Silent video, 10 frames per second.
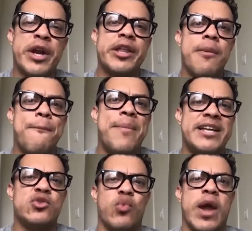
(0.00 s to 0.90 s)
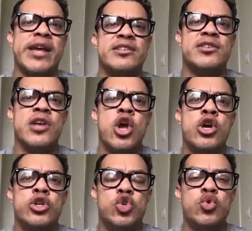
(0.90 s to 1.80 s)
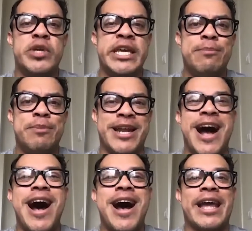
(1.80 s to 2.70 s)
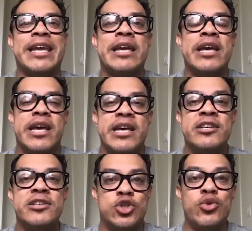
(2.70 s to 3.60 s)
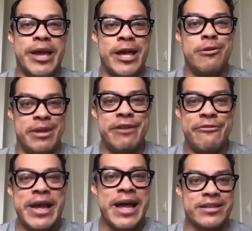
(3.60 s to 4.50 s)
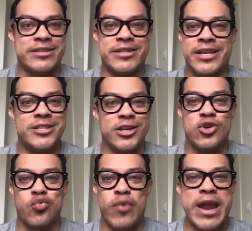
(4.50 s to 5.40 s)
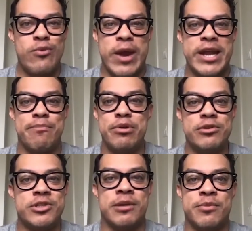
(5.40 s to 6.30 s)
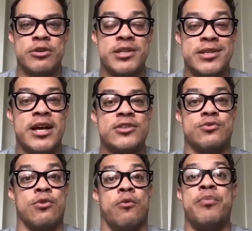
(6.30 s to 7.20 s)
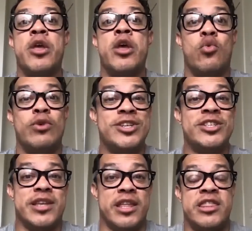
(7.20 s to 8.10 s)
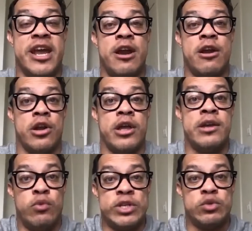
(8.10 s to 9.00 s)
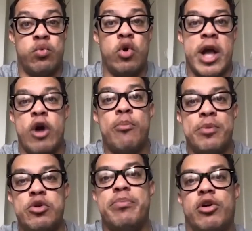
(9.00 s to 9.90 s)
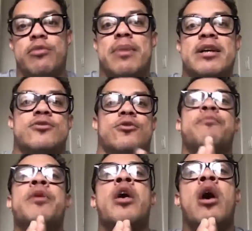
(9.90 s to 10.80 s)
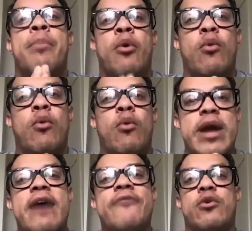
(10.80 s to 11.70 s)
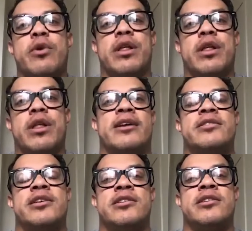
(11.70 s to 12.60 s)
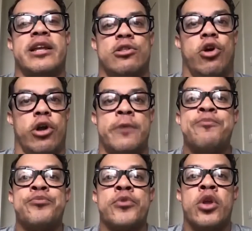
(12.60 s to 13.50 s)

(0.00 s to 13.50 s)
One of the best ways to keep it high is to intermittent fast. It's a great way to boost up your testosterone, which is there, which will help you build muscle. But what you have to realize is like, look,